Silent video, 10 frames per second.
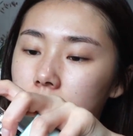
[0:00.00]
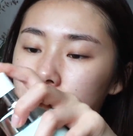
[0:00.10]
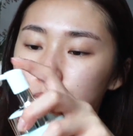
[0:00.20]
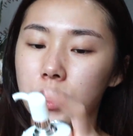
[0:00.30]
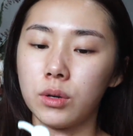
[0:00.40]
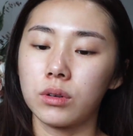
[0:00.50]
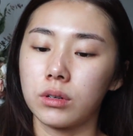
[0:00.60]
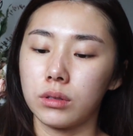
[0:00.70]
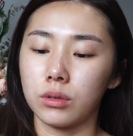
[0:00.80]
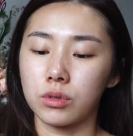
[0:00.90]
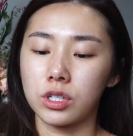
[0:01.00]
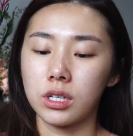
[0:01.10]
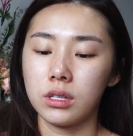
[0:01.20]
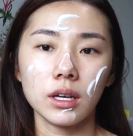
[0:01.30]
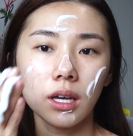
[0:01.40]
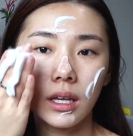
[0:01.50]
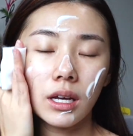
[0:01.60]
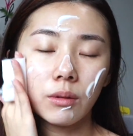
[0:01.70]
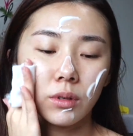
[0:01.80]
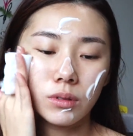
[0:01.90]
milk lotion, and I
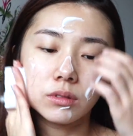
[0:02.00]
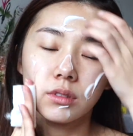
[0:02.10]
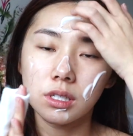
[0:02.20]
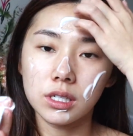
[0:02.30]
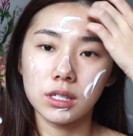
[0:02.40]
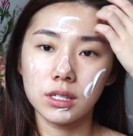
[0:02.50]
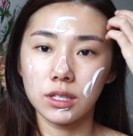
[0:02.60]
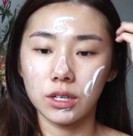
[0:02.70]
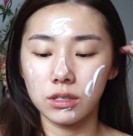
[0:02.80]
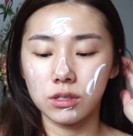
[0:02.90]
will just start